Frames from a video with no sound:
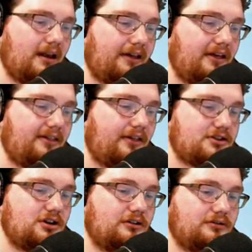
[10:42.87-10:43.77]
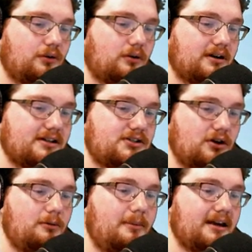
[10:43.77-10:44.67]
I think that the show floor is
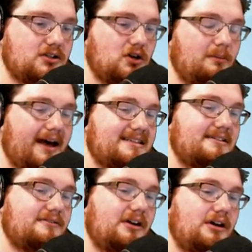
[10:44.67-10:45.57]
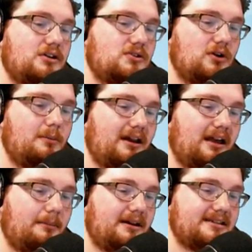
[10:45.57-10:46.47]
so big, so massive, so many
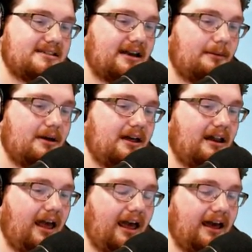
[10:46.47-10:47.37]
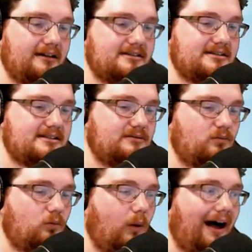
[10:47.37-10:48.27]
companies can come in, and
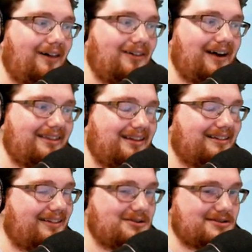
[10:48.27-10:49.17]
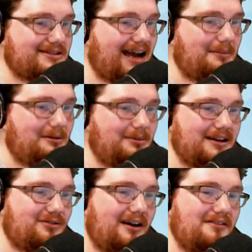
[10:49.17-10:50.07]
while I think that there's a time and a
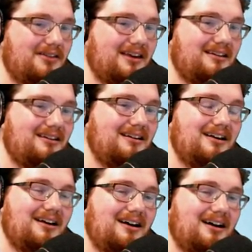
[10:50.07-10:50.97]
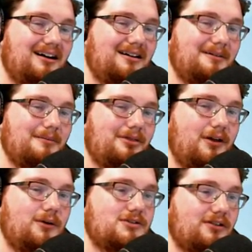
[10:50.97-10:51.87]
place for everything, uh,
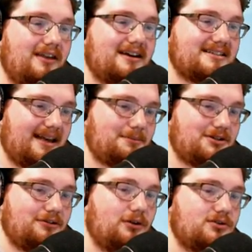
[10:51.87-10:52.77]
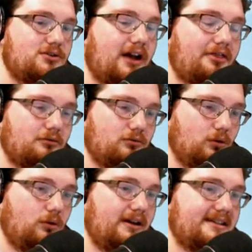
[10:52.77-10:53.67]
those are the exception. Those are not the
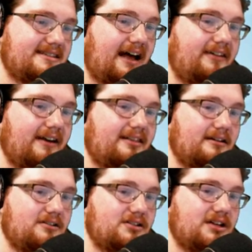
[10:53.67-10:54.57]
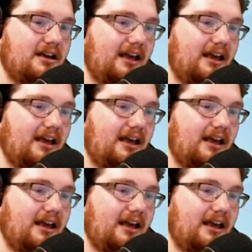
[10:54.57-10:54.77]
rule. It's not like there's